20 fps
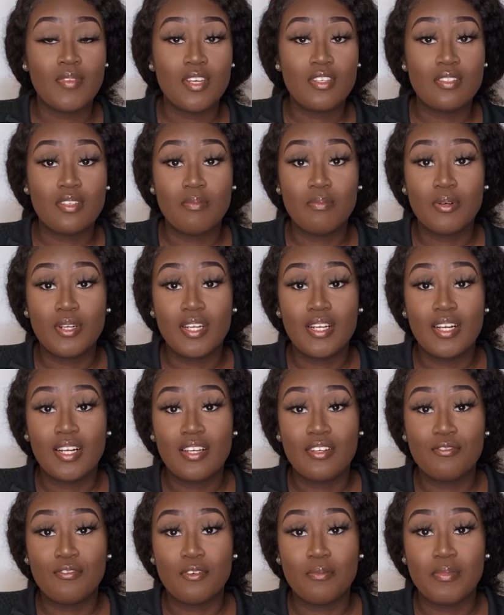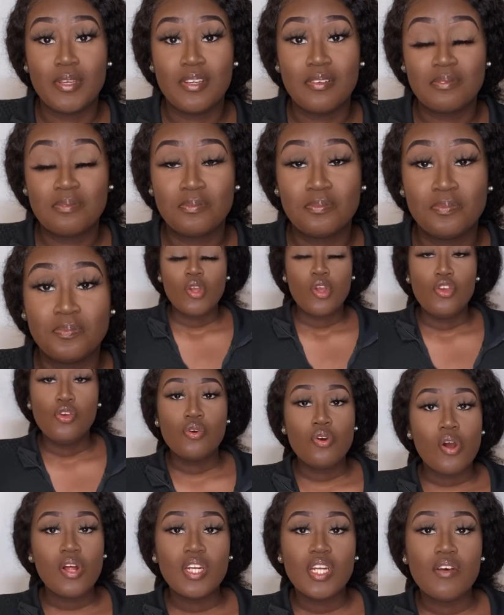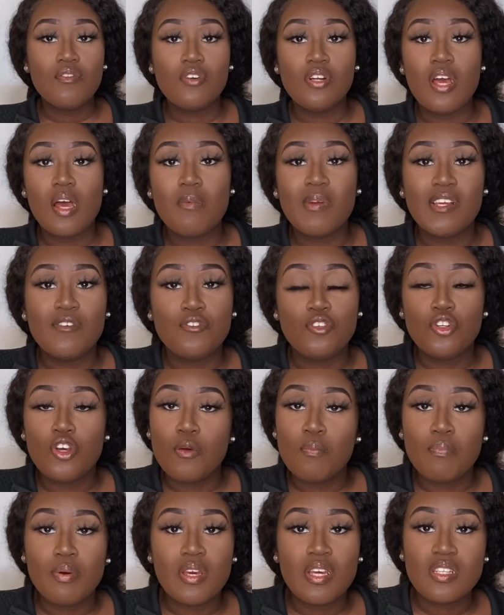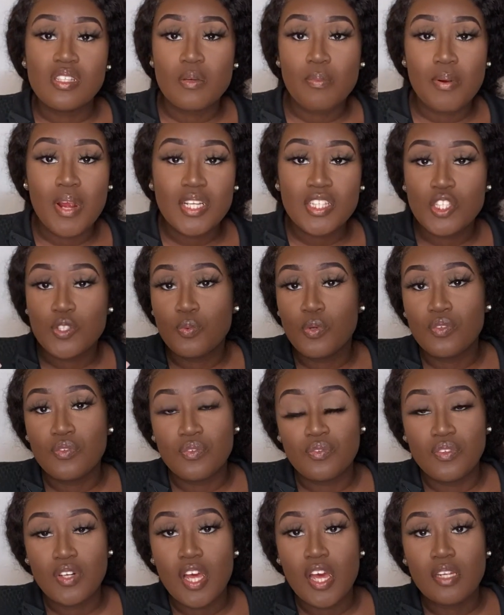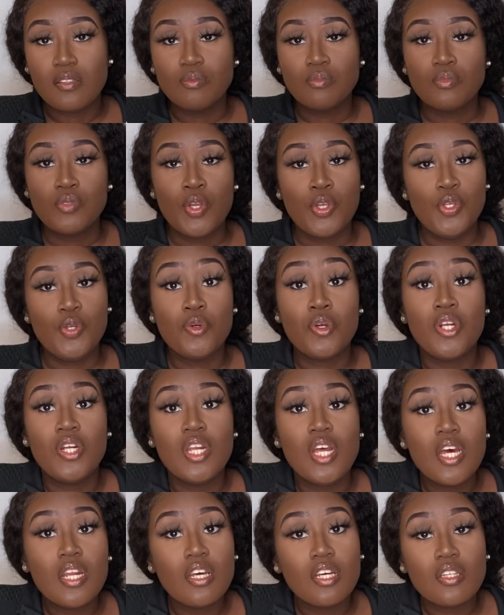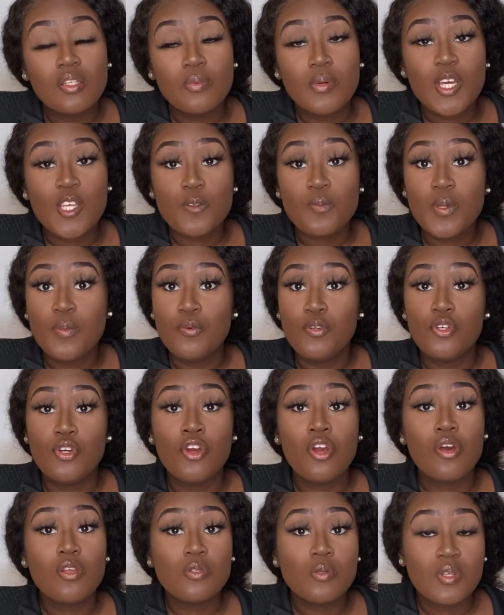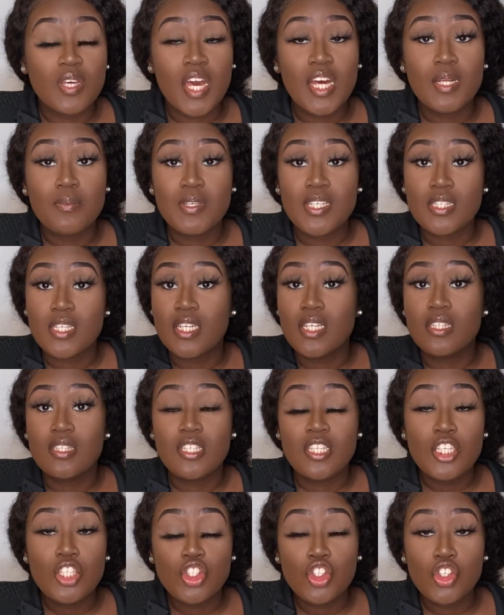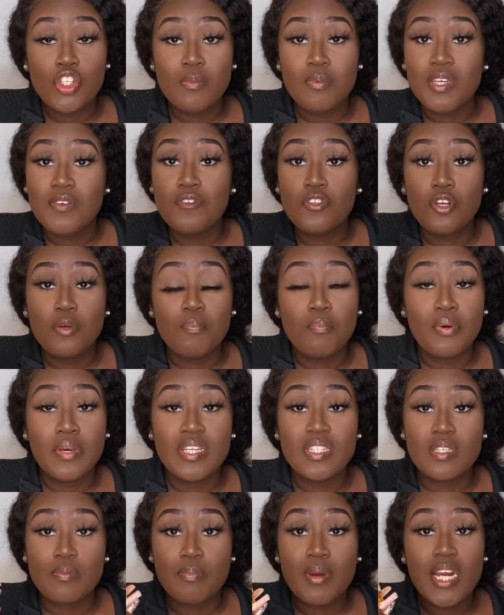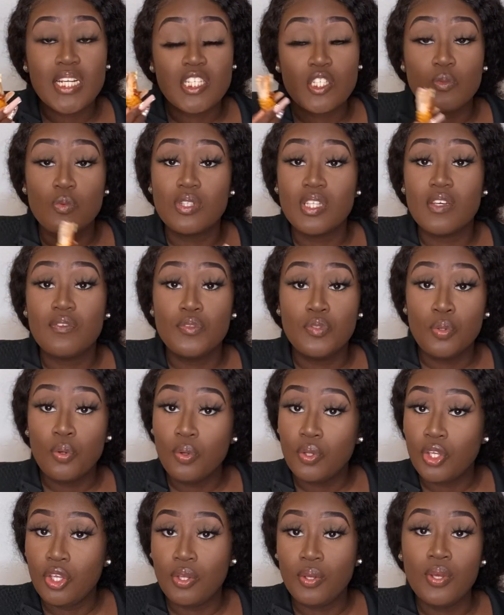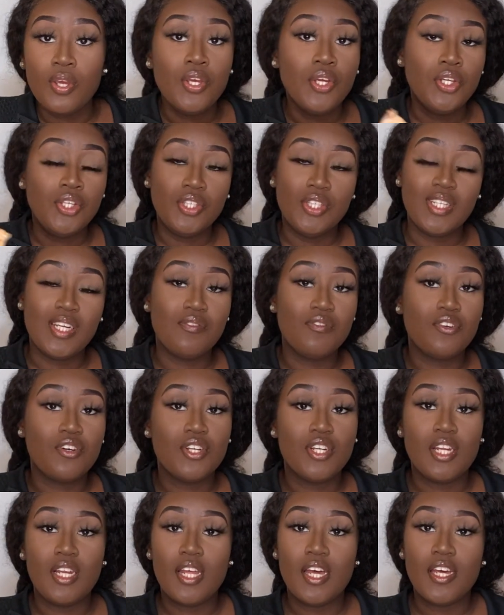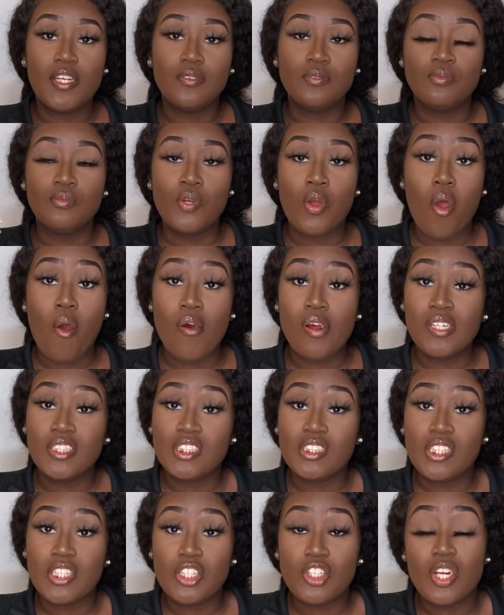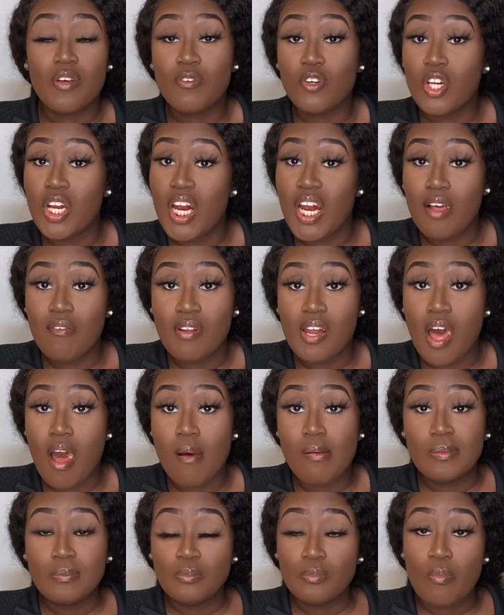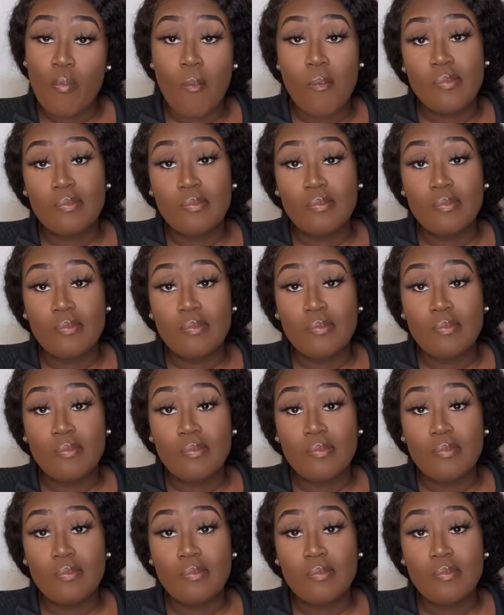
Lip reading: Somebody click for me. You can't level up if you don't put into practice what you've learned. You can learn other ways. People, you can go to academies, they can teach you, but if you don't put into practice what they've taught you, you're never gonna learn. Honestly, you're never gonna level up.